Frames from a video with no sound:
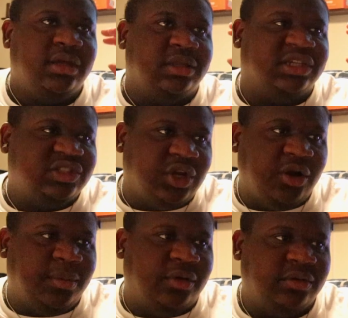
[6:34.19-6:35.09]
This
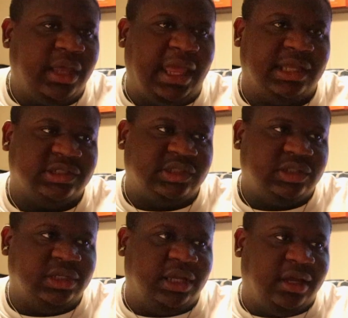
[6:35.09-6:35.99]
turbo is
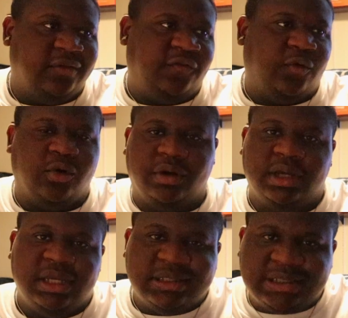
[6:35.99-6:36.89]
good for
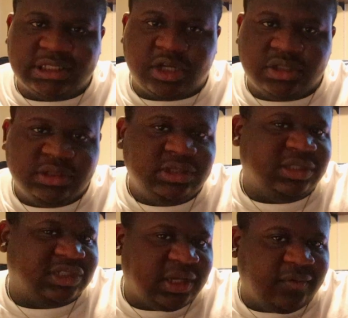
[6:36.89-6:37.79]
600
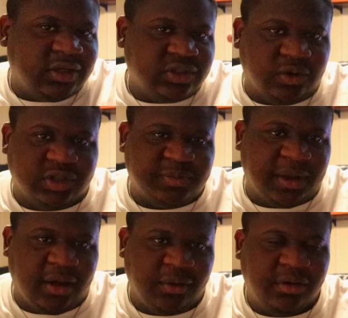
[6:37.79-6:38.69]
to 700
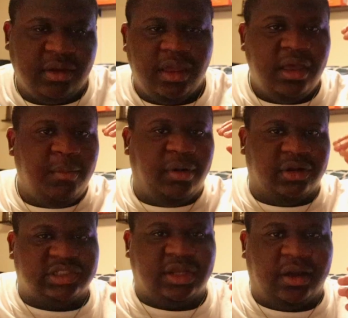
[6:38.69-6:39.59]
horsepower. But
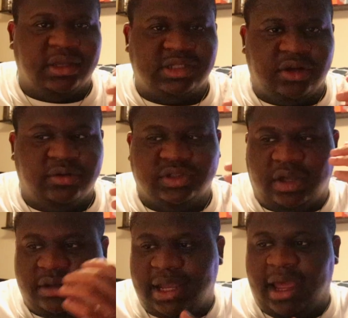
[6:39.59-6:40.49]
on stock internals
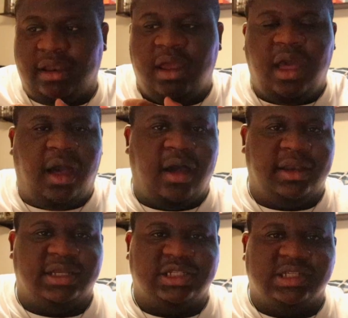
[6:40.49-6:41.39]
on that
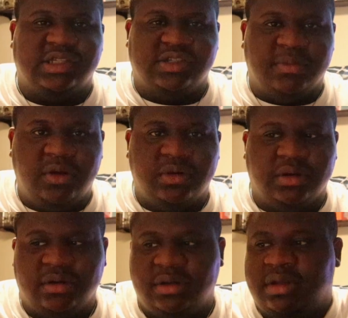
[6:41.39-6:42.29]
Hyundai Genesis
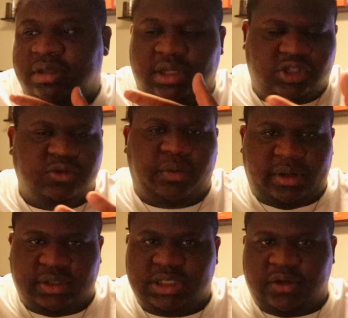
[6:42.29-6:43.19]
motor, the
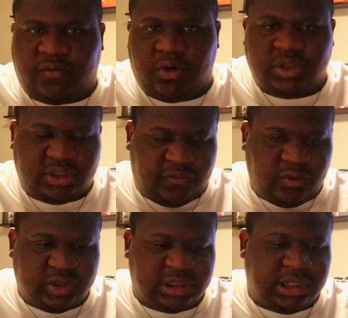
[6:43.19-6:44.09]
2.0 T, of course, the
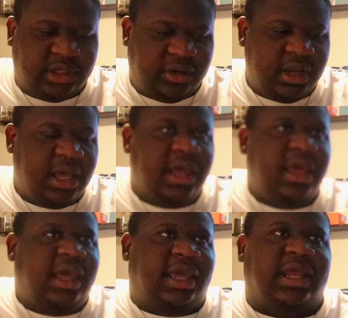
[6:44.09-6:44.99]
4-cylinder,
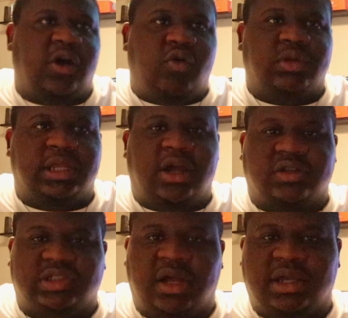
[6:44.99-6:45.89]
can only
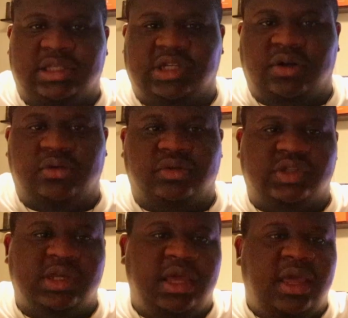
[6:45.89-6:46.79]
on stock internals